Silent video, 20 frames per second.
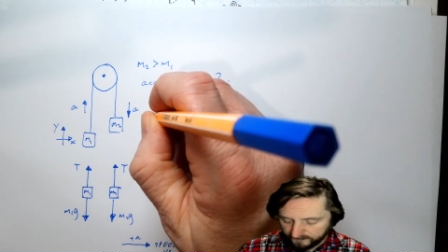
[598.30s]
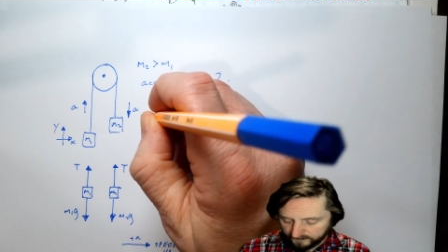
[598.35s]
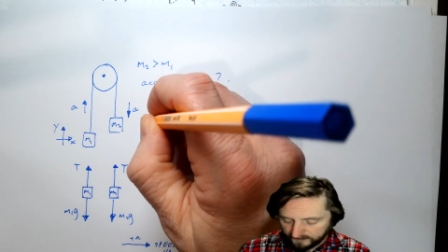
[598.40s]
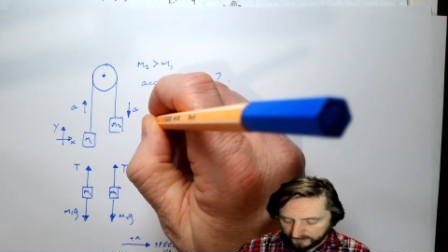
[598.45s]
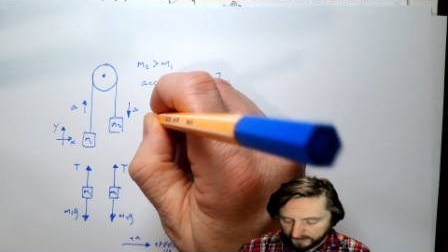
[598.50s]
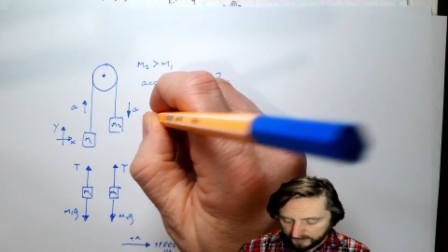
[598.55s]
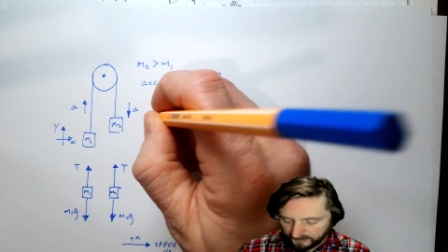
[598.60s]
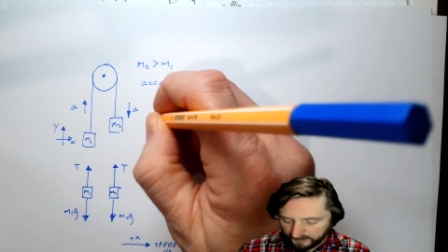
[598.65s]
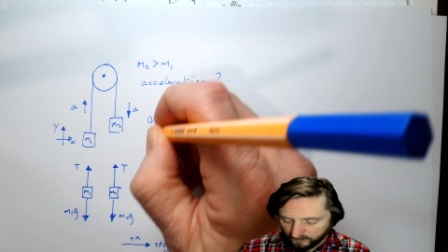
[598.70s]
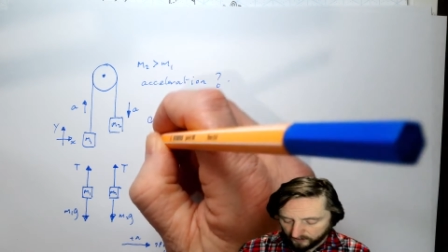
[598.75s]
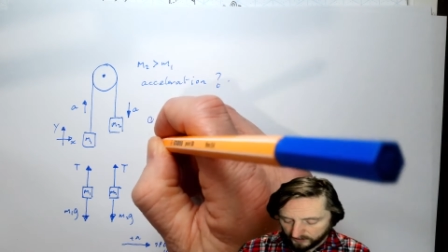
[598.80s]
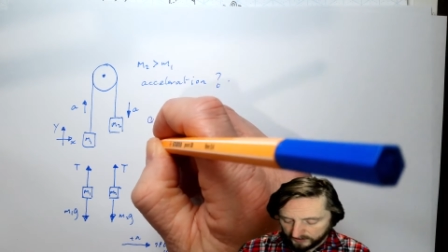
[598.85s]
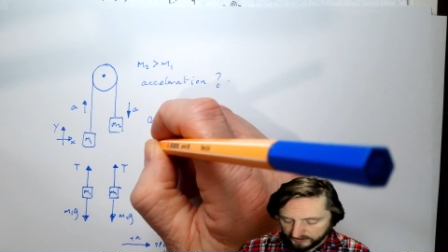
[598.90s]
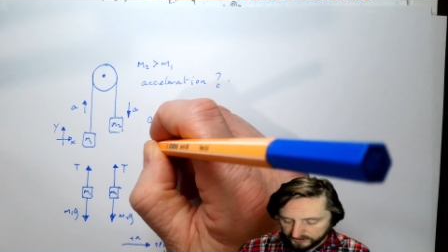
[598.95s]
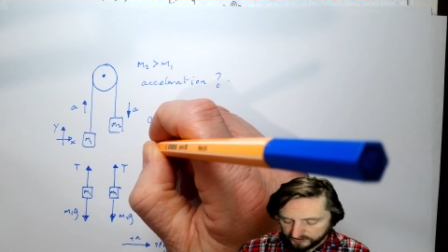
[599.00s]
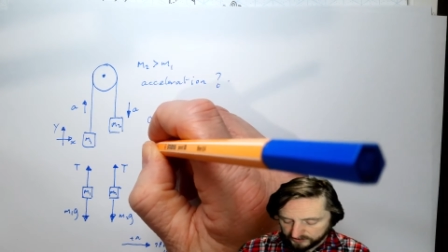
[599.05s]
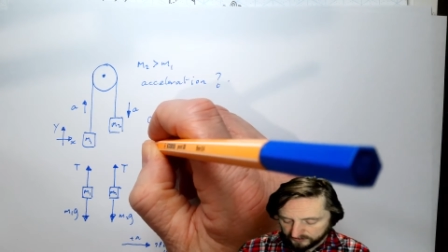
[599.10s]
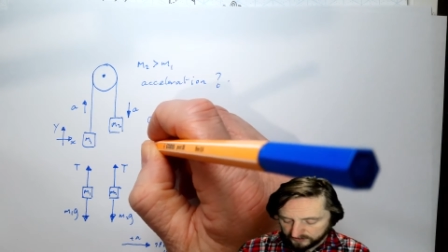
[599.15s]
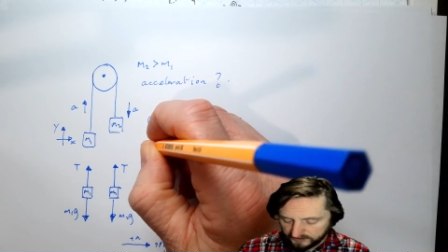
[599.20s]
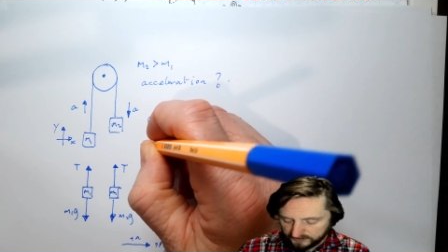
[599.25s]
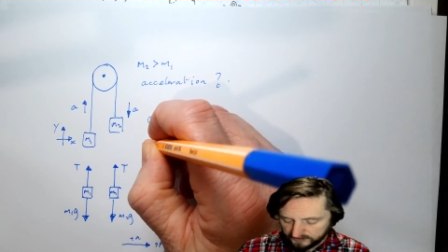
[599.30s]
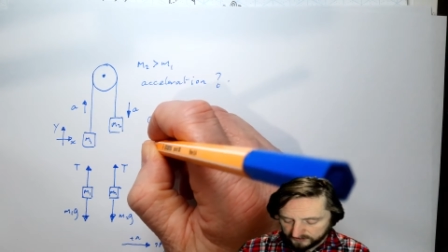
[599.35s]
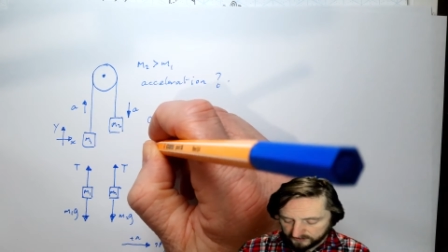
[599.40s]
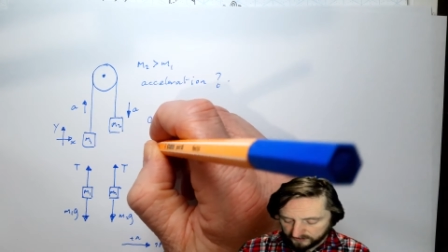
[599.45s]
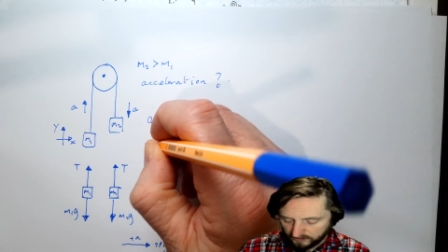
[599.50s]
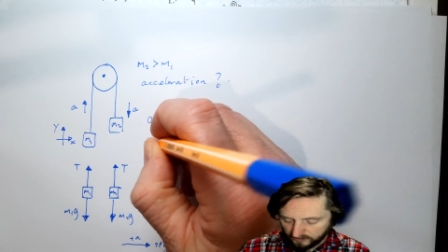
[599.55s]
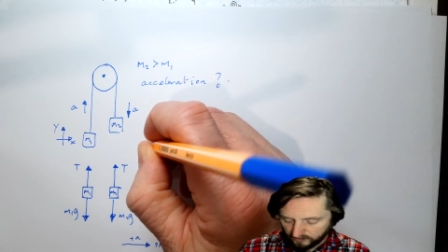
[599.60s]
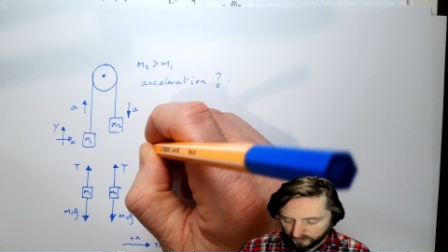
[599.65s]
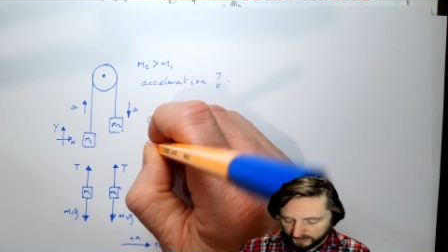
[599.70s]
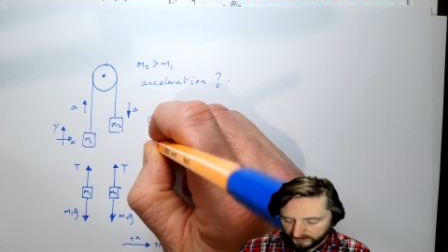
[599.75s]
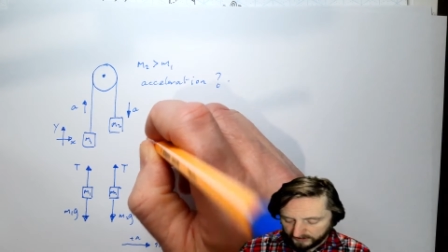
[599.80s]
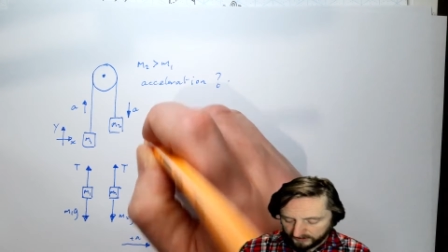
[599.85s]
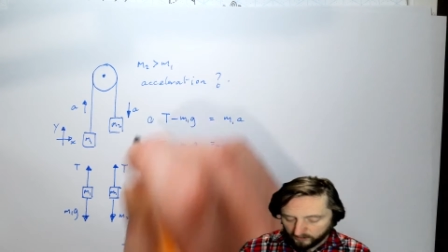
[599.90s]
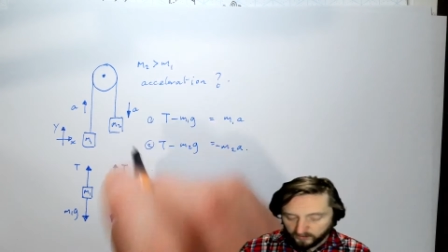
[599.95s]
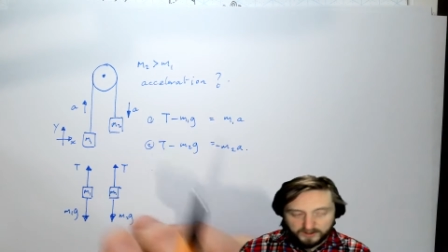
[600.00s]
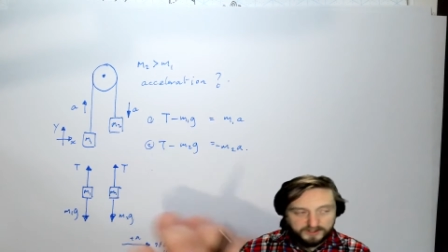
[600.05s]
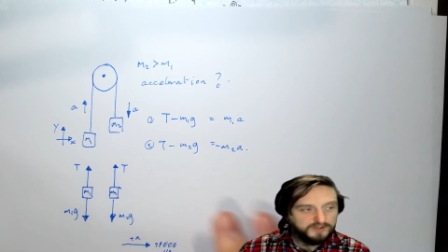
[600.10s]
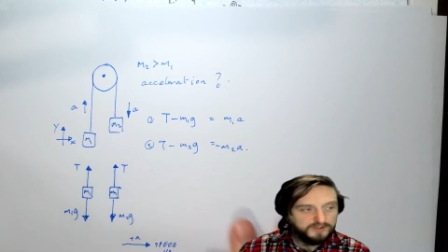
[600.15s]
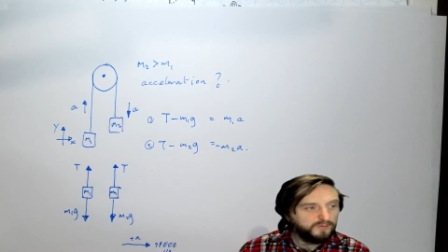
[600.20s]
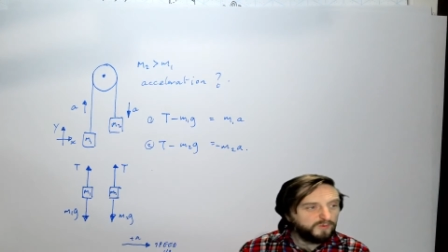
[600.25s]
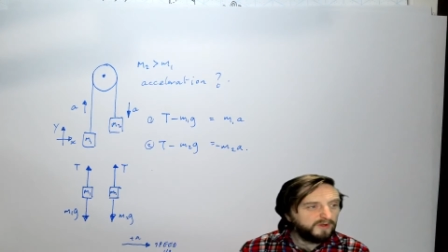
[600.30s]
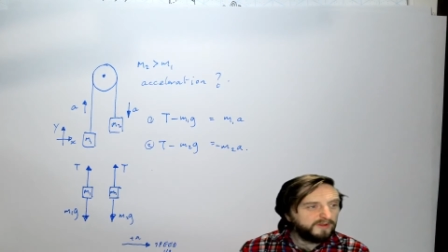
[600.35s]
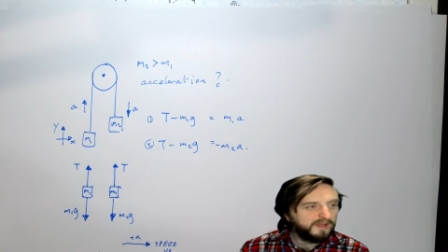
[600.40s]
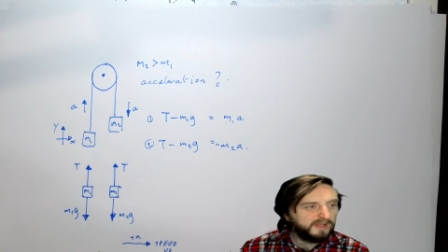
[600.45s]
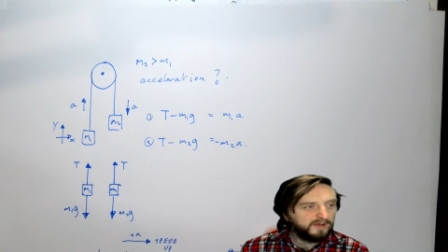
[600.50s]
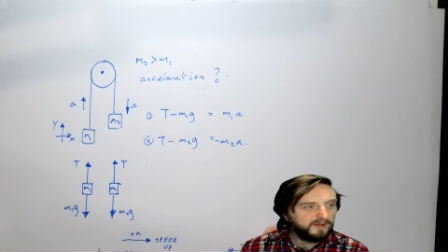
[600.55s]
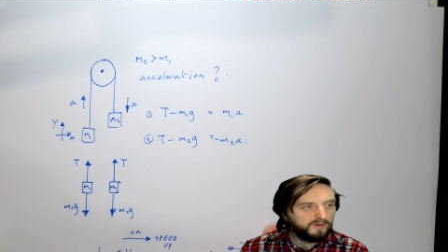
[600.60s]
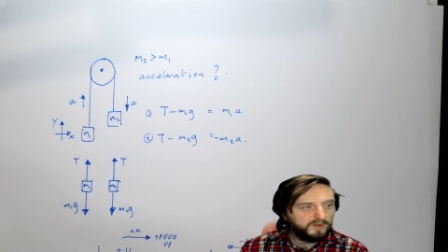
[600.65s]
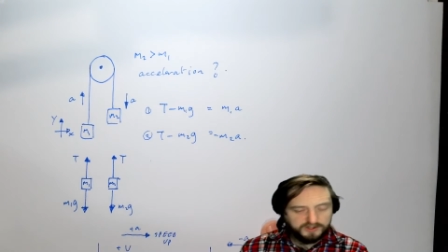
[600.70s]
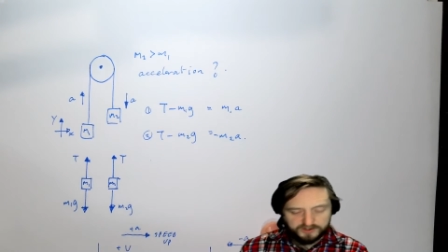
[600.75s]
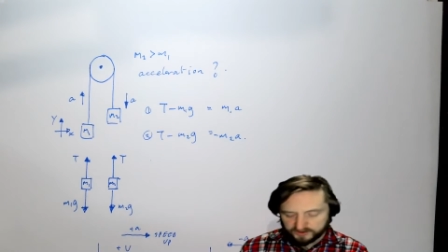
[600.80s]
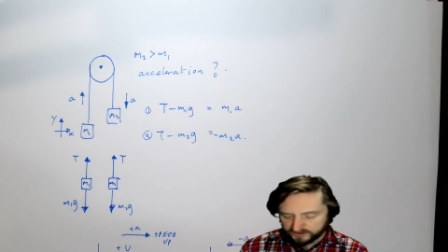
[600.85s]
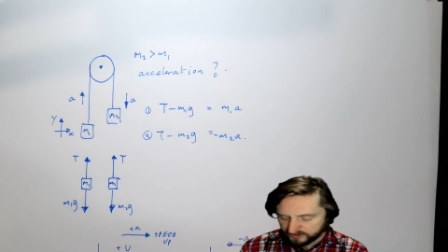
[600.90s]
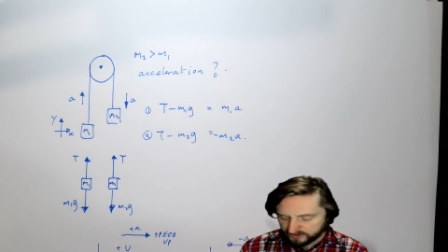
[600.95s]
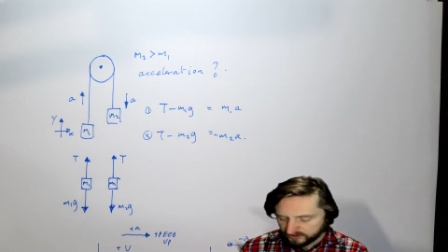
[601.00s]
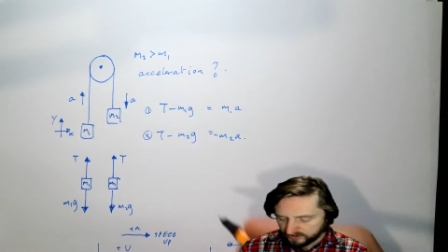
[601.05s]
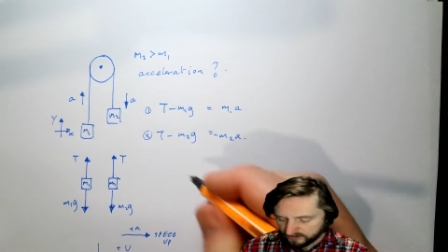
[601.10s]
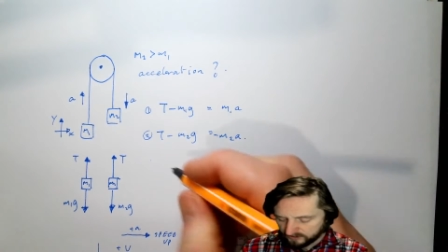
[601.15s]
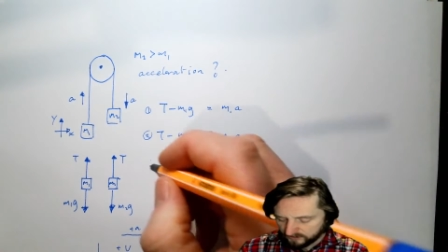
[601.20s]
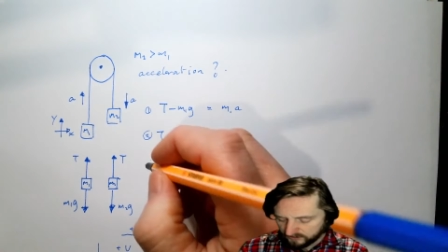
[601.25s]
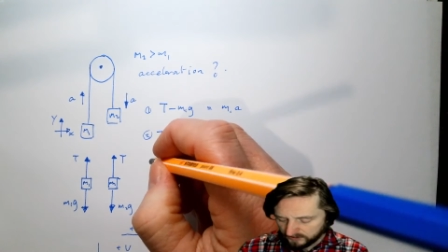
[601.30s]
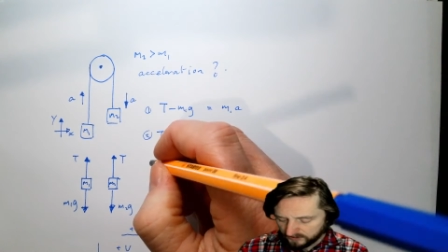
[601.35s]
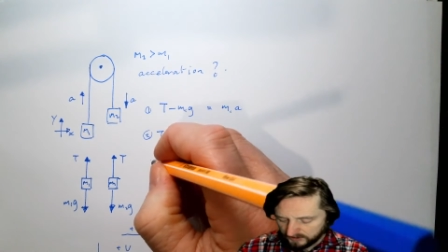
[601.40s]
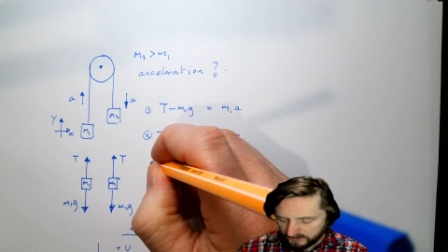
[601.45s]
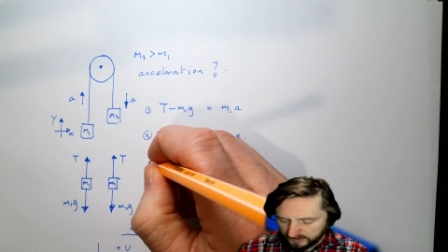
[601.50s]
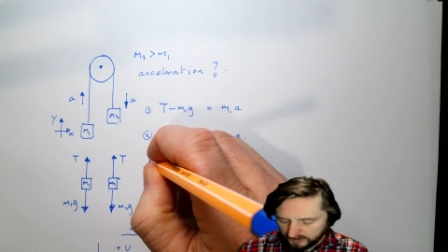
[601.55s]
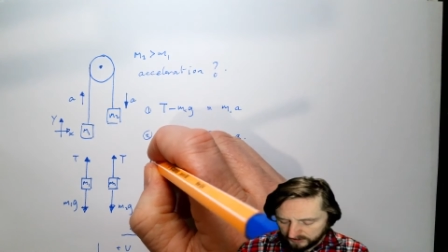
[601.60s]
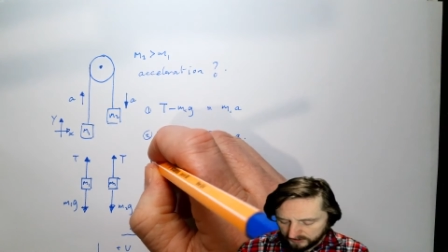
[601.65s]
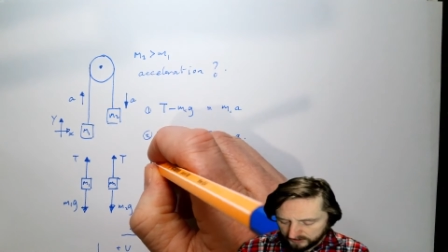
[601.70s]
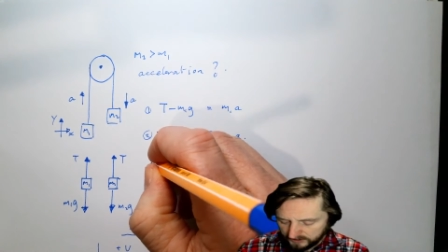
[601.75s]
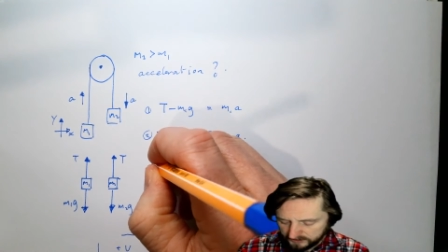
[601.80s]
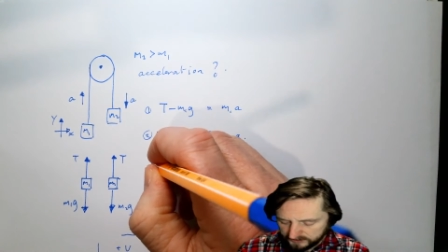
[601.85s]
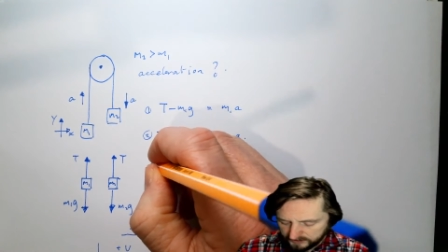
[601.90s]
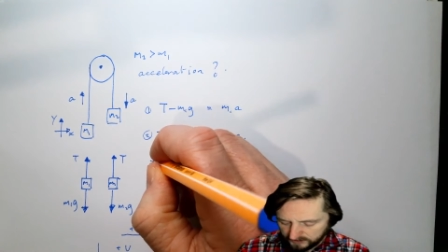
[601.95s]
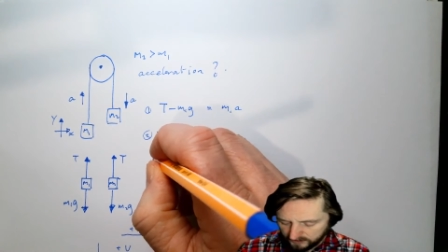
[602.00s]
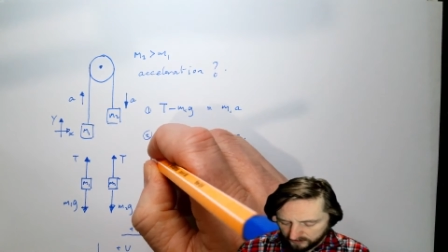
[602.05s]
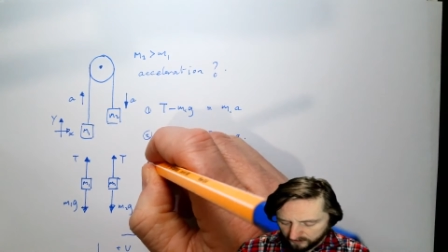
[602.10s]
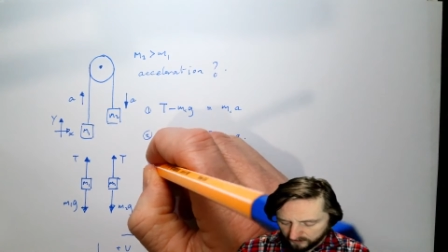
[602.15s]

equation, we'll call that equation 1, that equation 2. So